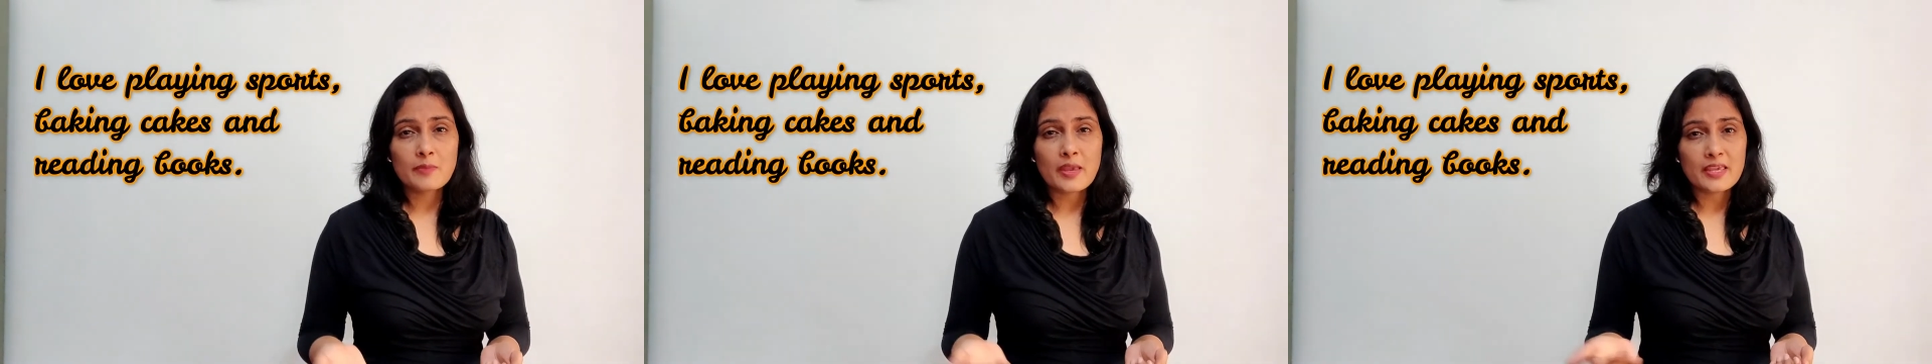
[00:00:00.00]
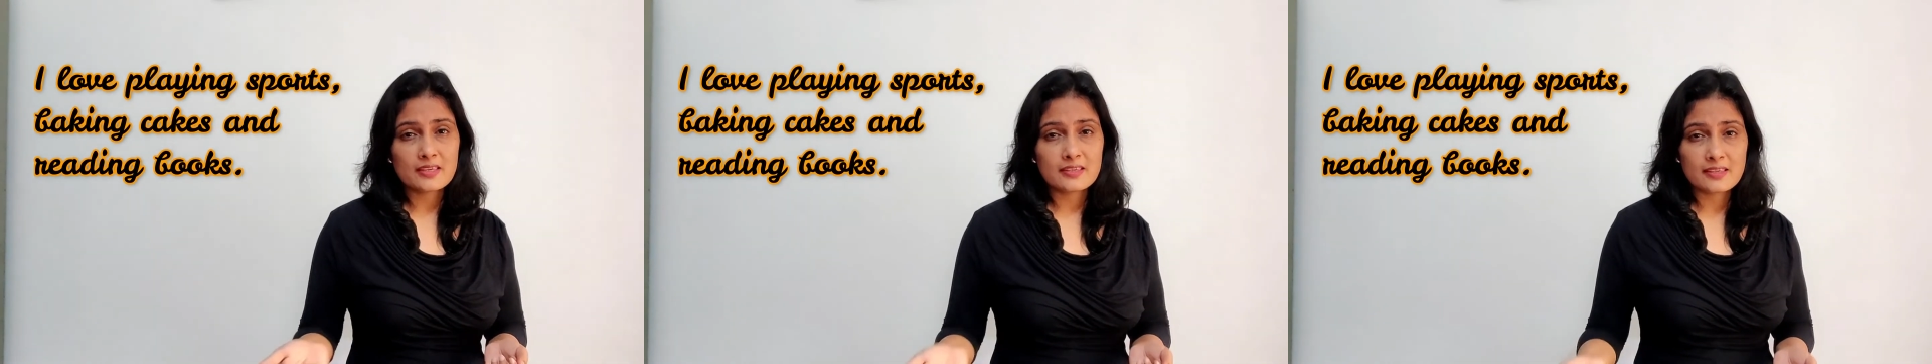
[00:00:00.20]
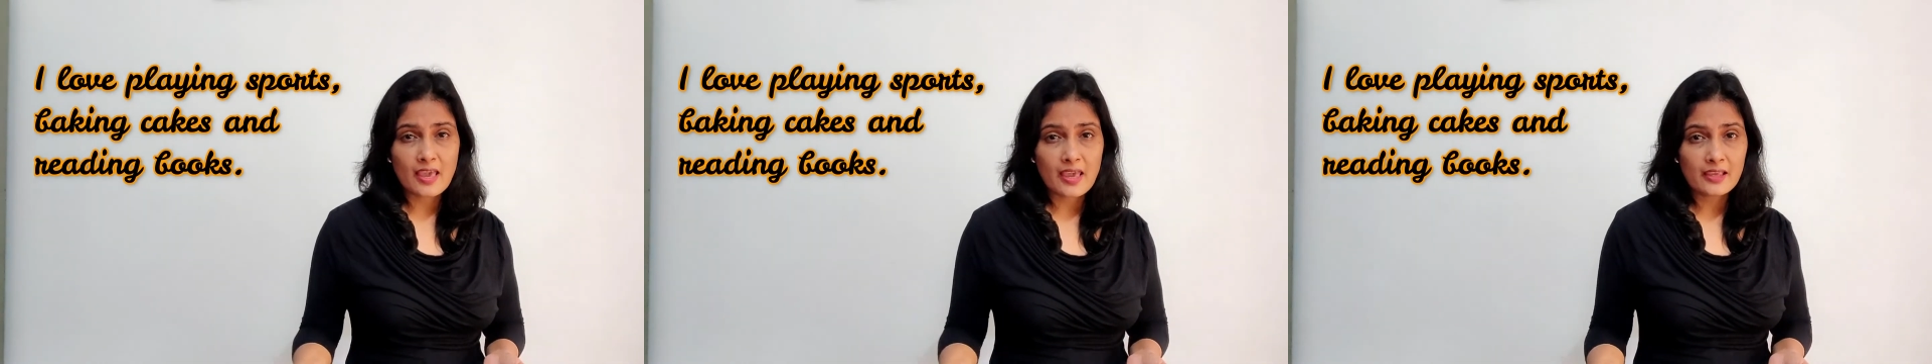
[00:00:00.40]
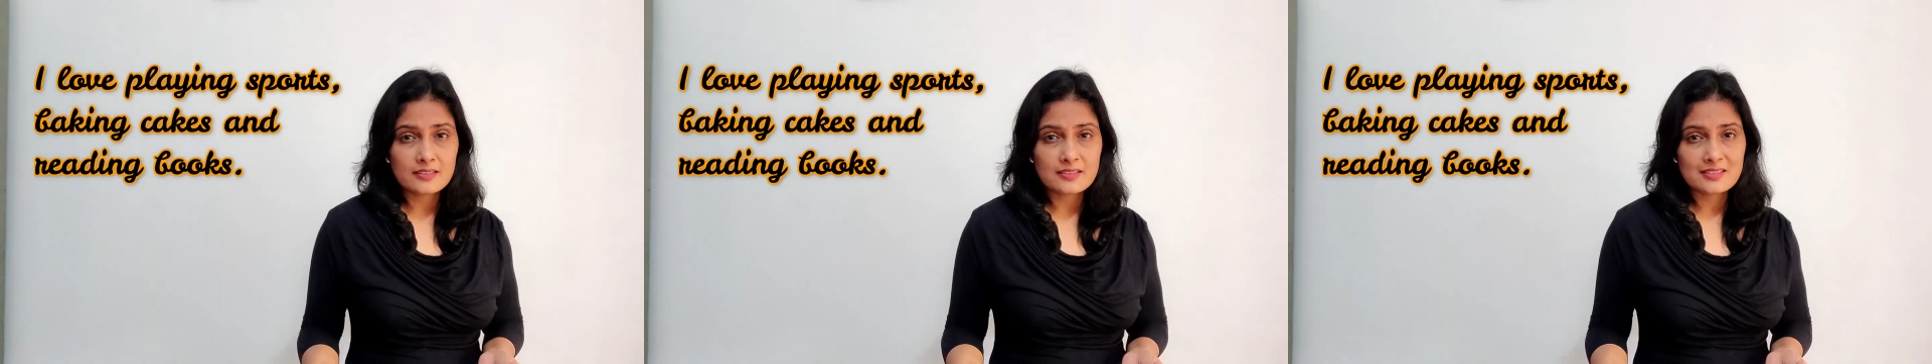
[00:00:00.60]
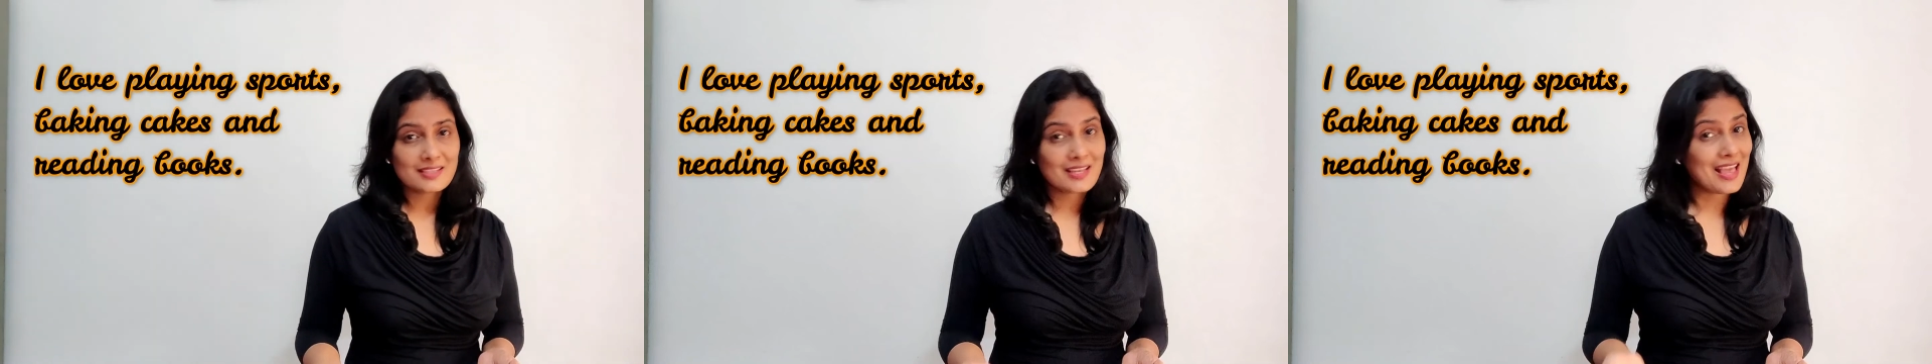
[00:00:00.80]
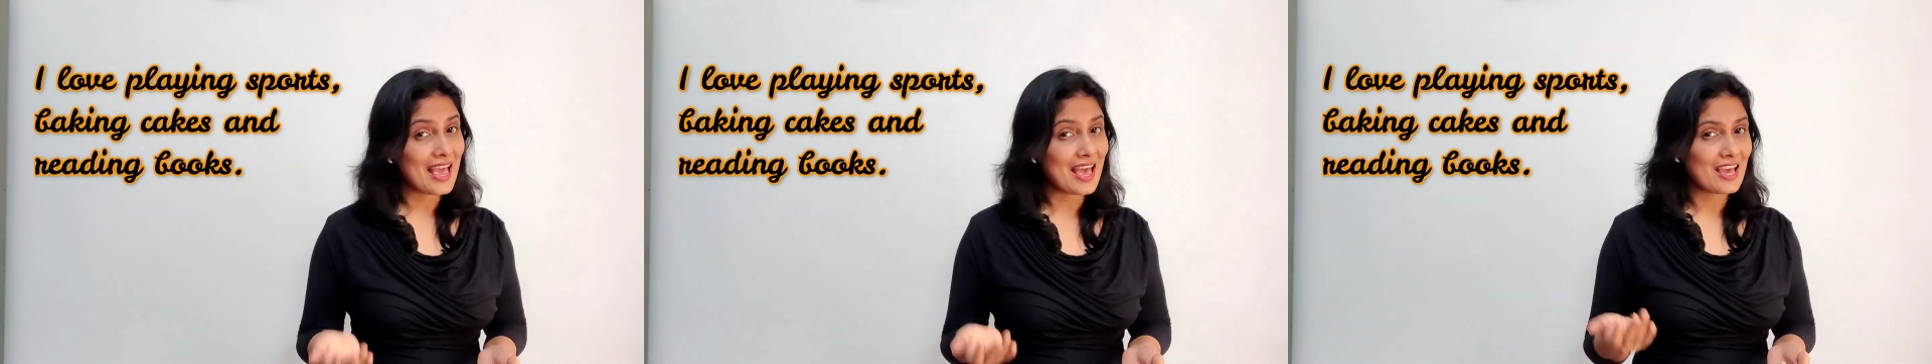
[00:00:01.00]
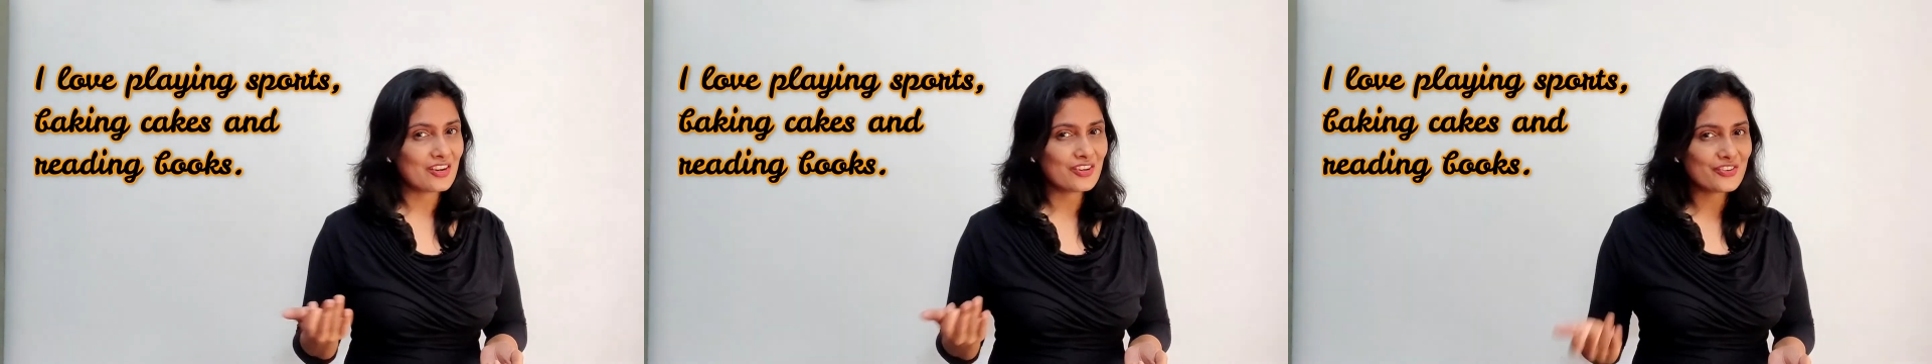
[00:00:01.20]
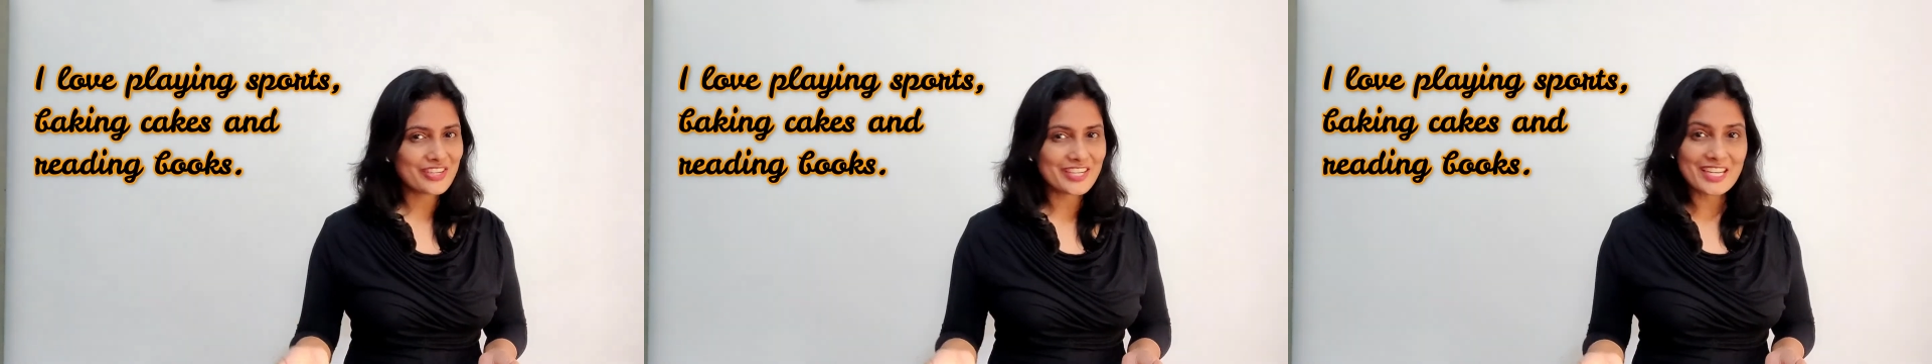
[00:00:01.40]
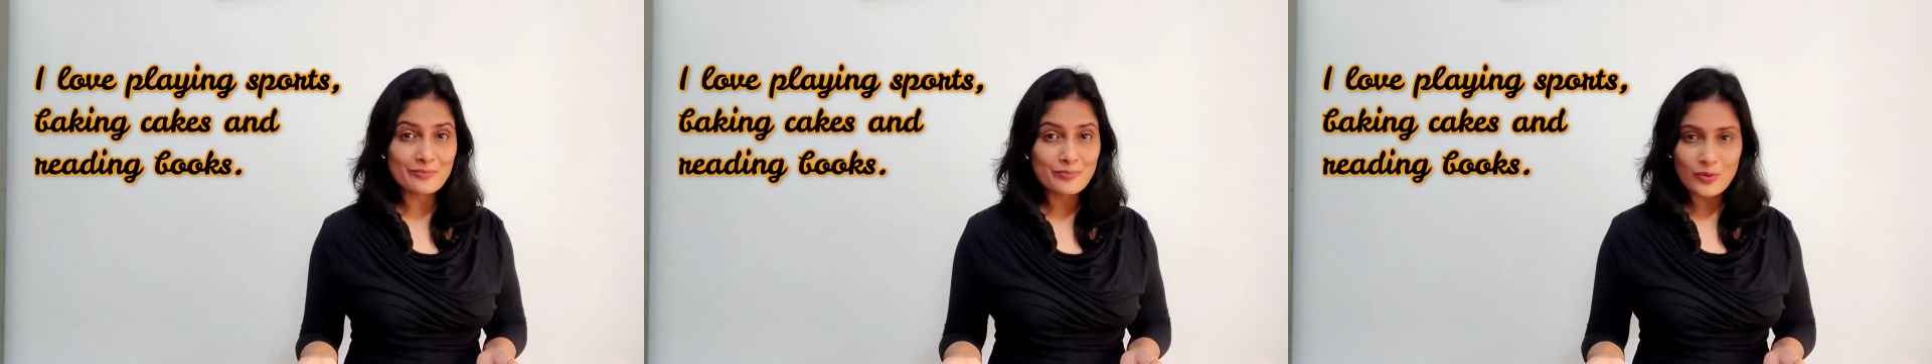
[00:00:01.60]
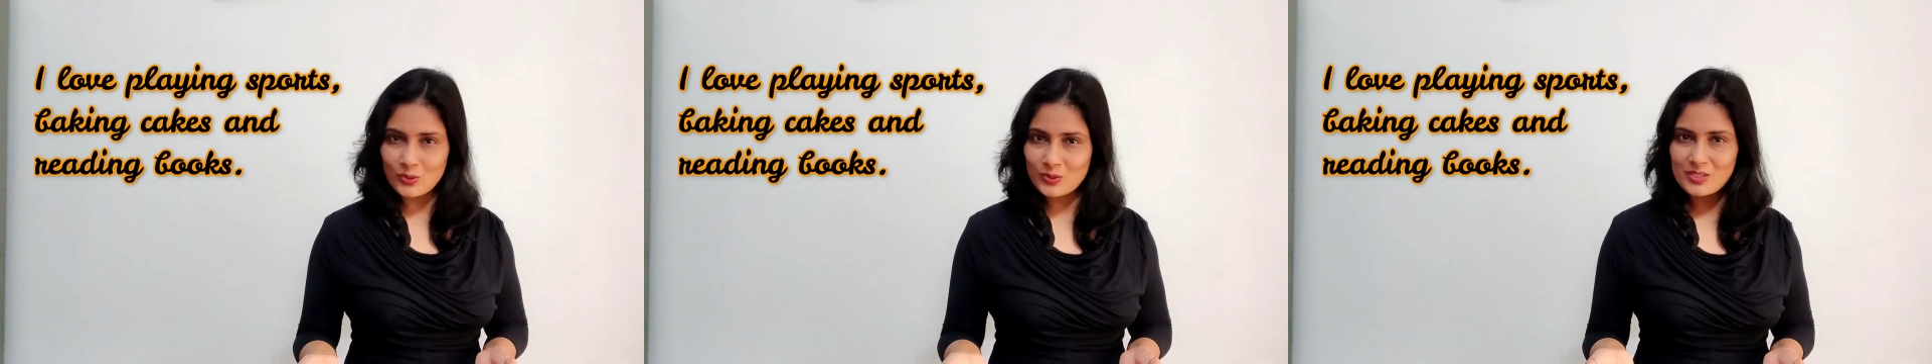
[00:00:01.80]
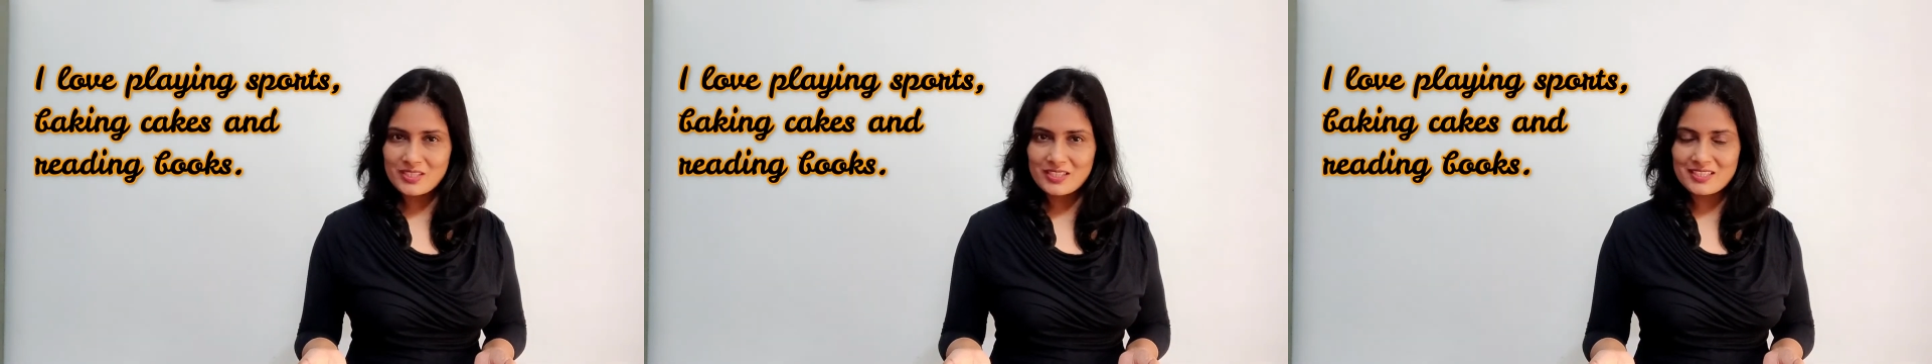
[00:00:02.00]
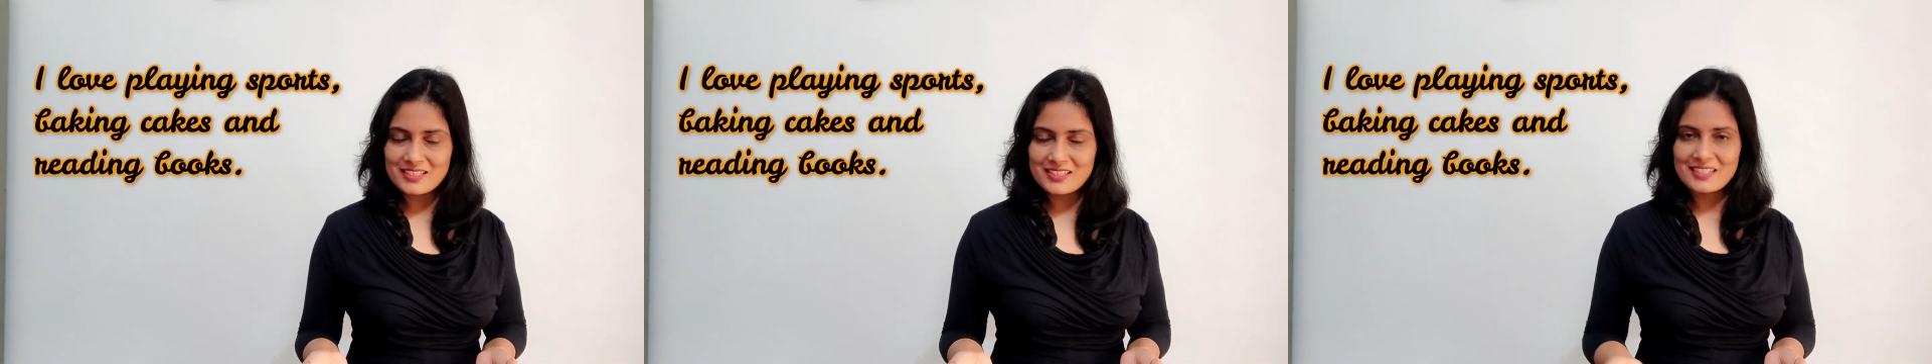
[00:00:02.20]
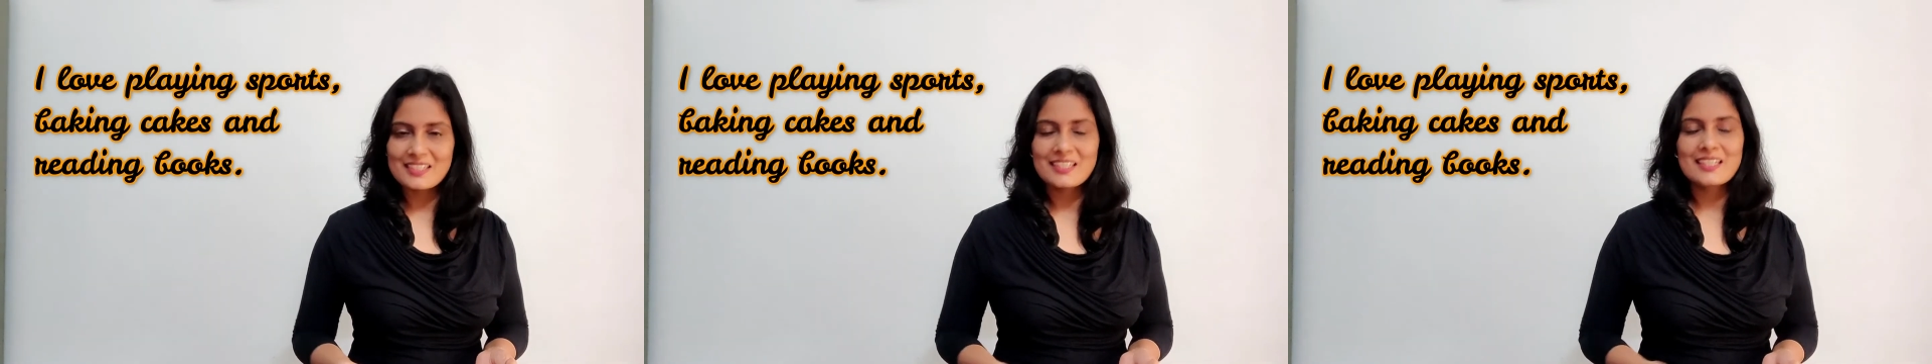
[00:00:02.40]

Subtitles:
baking cakes, and reading books.